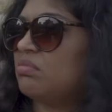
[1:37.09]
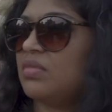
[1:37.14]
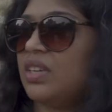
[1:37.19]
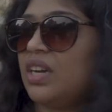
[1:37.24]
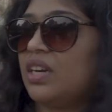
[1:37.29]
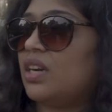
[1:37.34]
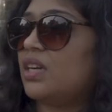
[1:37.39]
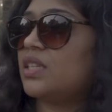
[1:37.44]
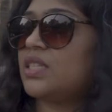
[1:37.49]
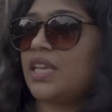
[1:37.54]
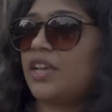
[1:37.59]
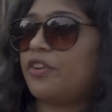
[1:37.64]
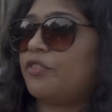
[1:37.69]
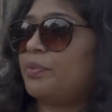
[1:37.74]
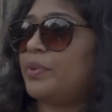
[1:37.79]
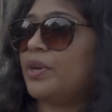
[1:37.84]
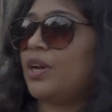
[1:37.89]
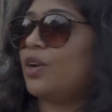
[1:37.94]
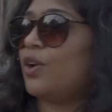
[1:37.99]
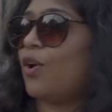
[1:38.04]
it will save
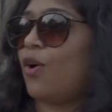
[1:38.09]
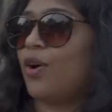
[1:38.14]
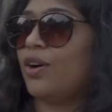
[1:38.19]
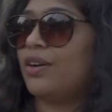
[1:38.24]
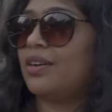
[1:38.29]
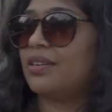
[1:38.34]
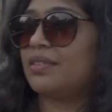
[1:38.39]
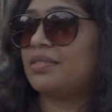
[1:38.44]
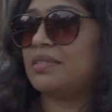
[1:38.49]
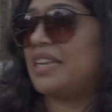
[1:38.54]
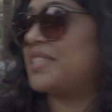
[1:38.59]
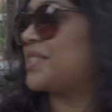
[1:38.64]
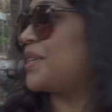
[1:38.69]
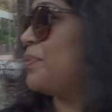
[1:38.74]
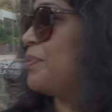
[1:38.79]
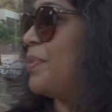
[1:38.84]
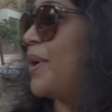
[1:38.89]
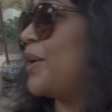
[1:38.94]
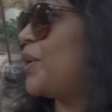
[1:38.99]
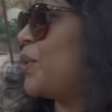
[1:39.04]
me a lot as
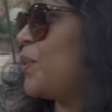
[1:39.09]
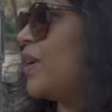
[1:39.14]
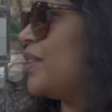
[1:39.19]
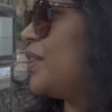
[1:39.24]
compared to